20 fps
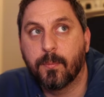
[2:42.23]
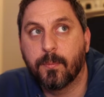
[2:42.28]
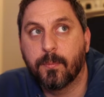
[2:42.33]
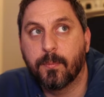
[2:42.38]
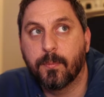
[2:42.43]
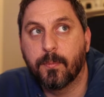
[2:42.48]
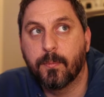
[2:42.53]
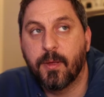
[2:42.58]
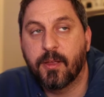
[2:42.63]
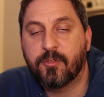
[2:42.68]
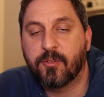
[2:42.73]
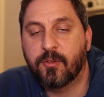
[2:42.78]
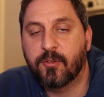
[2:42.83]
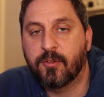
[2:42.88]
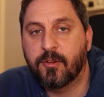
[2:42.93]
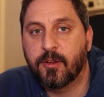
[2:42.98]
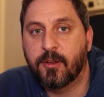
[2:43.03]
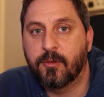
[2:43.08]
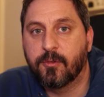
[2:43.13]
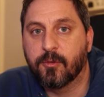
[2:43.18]

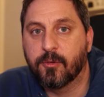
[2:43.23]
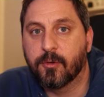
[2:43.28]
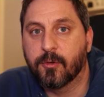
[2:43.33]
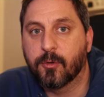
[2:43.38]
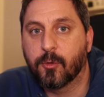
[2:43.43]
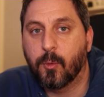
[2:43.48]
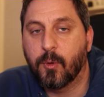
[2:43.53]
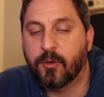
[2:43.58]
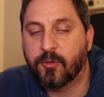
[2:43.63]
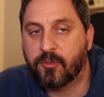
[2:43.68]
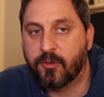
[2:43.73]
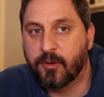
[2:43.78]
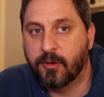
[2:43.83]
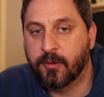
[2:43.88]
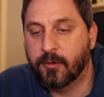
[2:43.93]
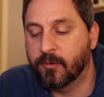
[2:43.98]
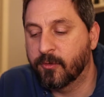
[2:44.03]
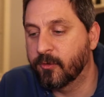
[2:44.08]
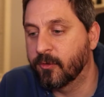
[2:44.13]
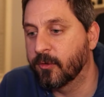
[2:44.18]
messages or
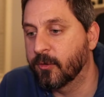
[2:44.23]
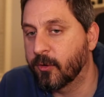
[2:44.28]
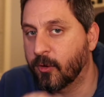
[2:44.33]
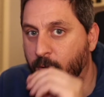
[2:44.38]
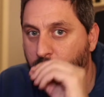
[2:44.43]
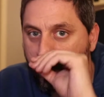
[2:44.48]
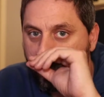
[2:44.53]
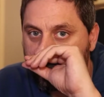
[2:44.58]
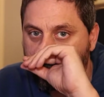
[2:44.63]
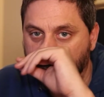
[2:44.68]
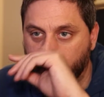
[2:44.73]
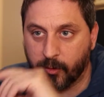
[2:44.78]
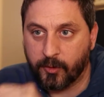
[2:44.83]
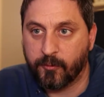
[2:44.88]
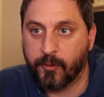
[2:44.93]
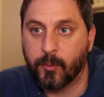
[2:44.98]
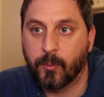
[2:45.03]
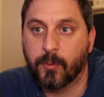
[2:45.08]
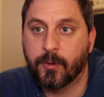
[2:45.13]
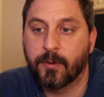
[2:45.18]
questions or calls or whatever
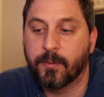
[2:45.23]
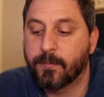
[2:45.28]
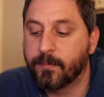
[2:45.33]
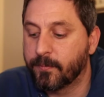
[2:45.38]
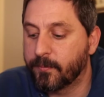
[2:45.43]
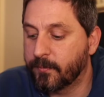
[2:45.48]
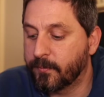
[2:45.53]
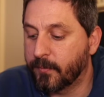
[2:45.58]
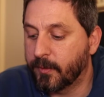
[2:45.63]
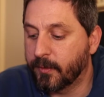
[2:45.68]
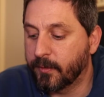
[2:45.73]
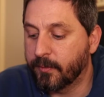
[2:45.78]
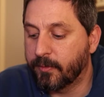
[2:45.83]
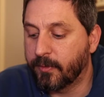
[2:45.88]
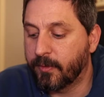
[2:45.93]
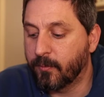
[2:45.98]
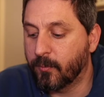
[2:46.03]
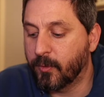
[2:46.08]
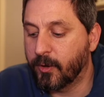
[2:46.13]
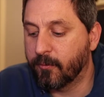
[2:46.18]
you want to
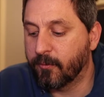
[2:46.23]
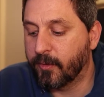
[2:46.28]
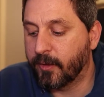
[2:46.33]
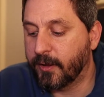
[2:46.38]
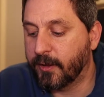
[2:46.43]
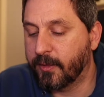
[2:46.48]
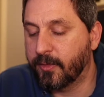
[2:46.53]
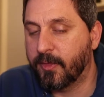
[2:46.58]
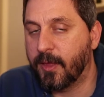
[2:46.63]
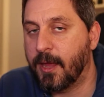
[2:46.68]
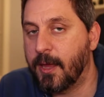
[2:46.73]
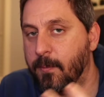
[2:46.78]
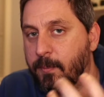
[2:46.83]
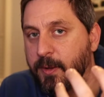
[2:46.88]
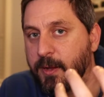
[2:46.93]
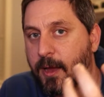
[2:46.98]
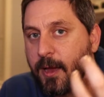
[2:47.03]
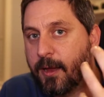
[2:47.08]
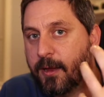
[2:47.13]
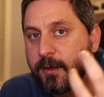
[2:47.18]
whatever like the
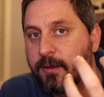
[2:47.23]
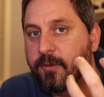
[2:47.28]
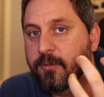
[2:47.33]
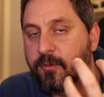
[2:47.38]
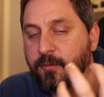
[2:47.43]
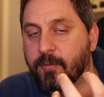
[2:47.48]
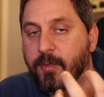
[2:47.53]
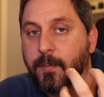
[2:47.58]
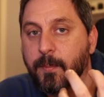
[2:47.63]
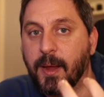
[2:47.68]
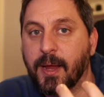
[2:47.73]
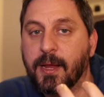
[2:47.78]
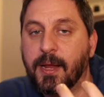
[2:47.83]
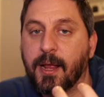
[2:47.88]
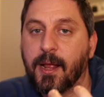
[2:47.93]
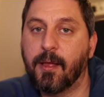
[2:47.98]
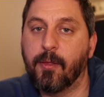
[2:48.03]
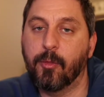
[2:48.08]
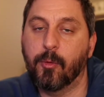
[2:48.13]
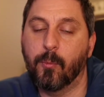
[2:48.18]
API is of the bank
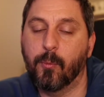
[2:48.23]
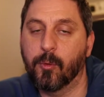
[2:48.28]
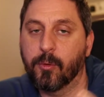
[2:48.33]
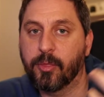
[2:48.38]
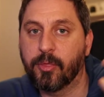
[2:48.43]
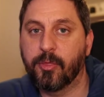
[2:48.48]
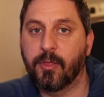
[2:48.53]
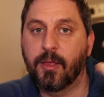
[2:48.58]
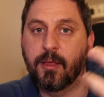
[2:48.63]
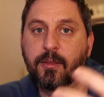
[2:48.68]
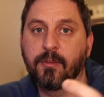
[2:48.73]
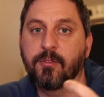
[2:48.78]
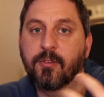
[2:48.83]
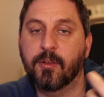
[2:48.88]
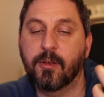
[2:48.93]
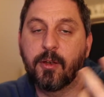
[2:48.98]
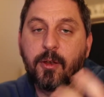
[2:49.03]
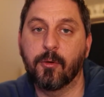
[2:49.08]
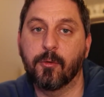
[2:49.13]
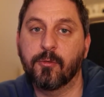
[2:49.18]
account, the more things
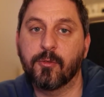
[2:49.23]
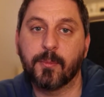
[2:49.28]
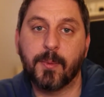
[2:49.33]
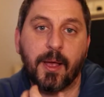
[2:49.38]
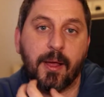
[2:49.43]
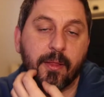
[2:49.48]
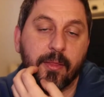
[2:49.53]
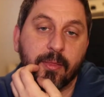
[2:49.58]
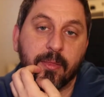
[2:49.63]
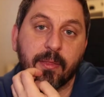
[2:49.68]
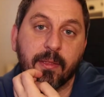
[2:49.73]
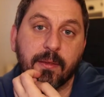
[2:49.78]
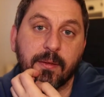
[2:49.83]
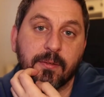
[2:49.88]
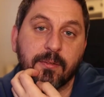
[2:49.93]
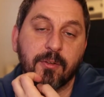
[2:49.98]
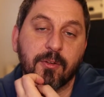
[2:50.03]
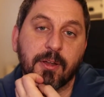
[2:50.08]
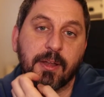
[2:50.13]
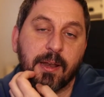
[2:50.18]
it knows about that
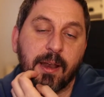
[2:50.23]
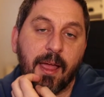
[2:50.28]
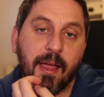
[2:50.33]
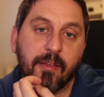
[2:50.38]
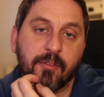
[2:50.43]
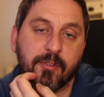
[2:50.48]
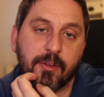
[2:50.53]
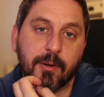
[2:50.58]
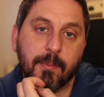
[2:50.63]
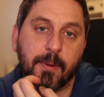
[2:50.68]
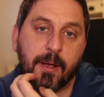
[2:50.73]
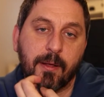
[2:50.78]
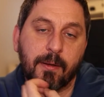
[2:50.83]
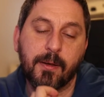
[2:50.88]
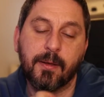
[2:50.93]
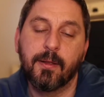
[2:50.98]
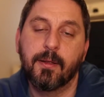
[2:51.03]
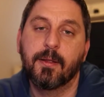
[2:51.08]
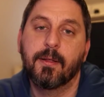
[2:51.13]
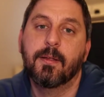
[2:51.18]
you can ask it about.
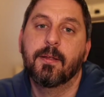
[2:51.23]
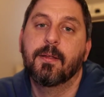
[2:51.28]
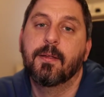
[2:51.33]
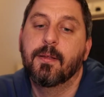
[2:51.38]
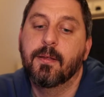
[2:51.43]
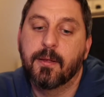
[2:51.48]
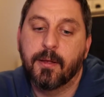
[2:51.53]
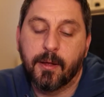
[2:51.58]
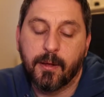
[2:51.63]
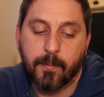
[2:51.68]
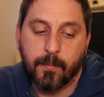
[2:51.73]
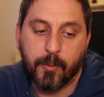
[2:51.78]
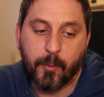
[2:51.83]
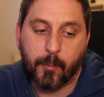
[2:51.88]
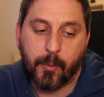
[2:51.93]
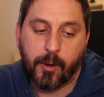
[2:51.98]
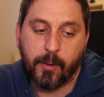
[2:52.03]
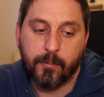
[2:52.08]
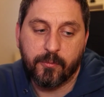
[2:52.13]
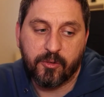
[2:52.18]
The
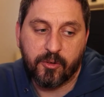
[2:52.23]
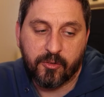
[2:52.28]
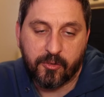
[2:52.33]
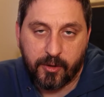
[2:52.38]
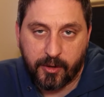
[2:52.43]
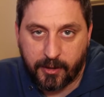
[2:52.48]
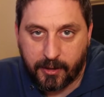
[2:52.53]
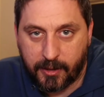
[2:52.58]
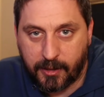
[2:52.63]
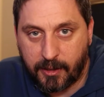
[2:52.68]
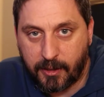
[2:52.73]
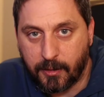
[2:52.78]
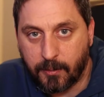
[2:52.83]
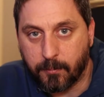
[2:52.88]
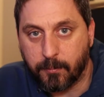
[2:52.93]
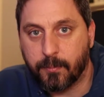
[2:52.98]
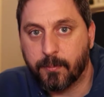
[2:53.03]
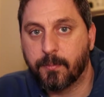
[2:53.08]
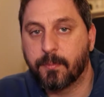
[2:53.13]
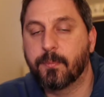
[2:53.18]
problem is just going to keep
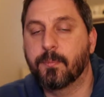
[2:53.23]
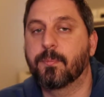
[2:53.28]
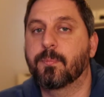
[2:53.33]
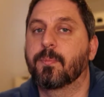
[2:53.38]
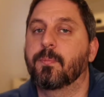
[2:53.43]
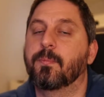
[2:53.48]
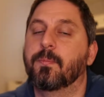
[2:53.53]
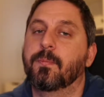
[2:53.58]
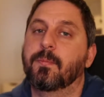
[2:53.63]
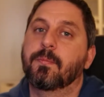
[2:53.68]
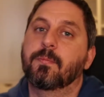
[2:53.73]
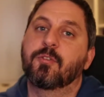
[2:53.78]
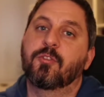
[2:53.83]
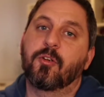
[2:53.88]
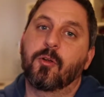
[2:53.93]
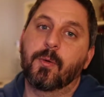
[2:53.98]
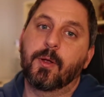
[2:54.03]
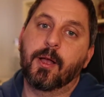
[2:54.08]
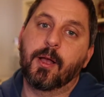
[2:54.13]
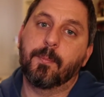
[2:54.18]

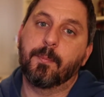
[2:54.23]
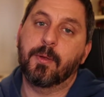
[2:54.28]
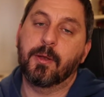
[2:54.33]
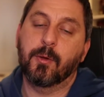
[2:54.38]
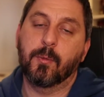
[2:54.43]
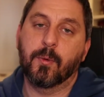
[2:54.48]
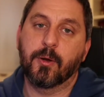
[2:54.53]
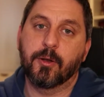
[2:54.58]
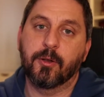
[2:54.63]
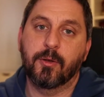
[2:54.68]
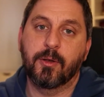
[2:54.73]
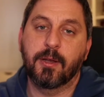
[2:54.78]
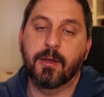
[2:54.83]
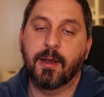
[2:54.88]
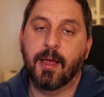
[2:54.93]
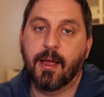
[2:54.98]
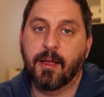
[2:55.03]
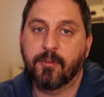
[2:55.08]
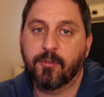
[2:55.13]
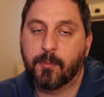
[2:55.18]
showing up anywhere you need to
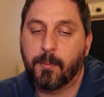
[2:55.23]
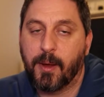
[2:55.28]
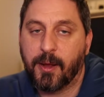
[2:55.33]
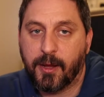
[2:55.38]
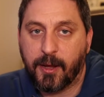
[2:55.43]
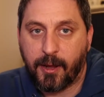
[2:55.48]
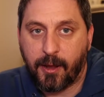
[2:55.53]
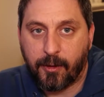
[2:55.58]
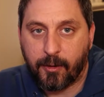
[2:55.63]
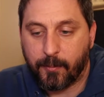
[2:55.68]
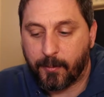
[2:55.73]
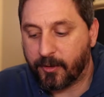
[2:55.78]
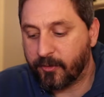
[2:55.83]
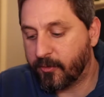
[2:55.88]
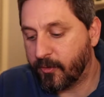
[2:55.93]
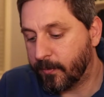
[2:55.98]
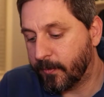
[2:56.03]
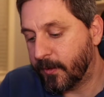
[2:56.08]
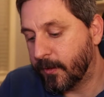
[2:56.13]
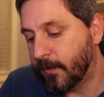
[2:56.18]
ask bank account about
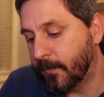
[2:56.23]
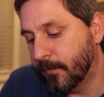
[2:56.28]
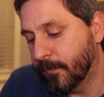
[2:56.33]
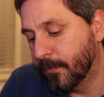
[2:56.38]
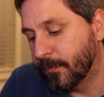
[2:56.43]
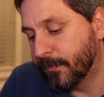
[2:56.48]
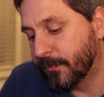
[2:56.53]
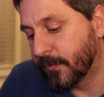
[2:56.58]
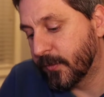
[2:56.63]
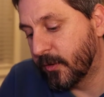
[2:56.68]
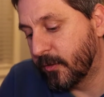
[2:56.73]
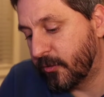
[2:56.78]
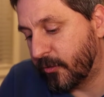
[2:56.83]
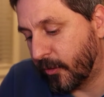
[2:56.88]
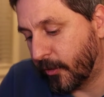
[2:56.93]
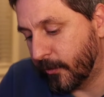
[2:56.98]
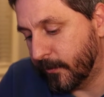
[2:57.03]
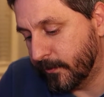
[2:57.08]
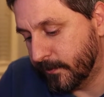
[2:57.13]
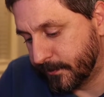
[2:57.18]
something. So,